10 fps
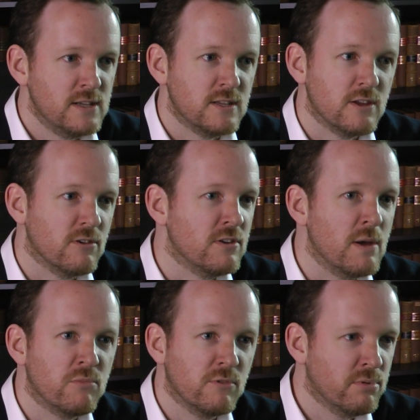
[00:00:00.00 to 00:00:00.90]
So there are a
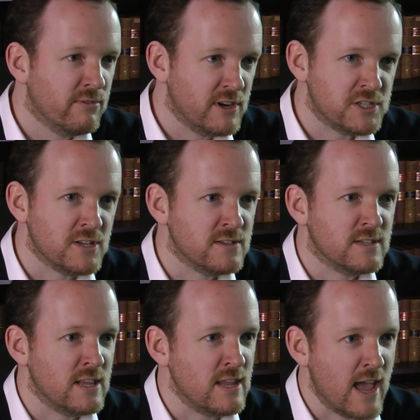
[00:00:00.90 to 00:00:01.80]
number of
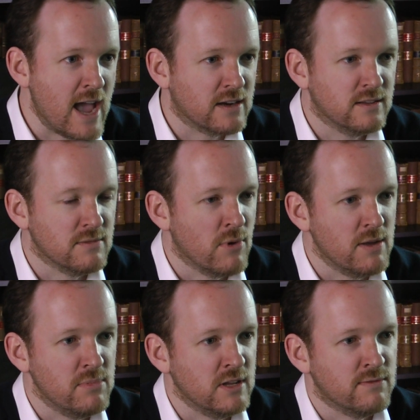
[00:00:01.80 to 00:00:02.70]
provisions in the act that
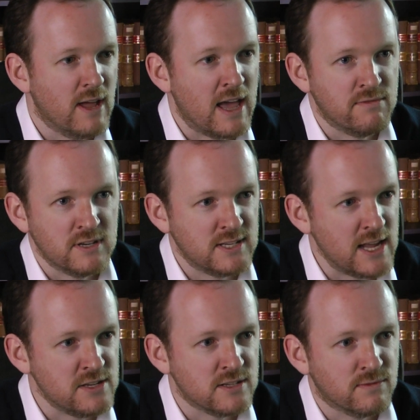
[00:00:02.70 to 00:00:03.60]
might be
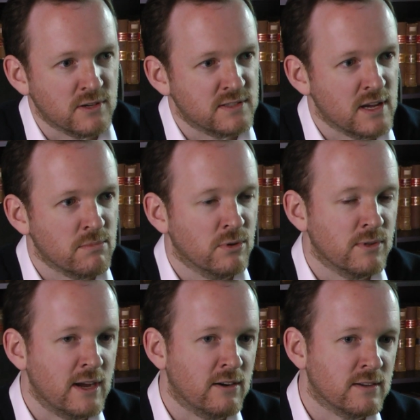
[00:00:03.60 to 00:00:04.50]
advantageous. For example,
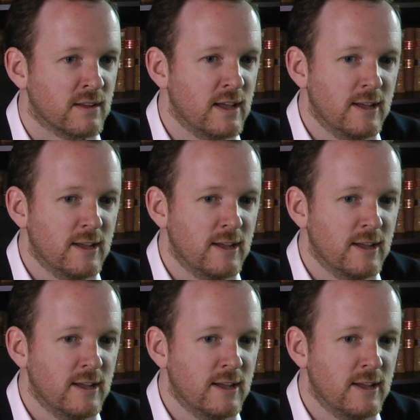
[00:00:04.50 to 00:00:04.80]
there is,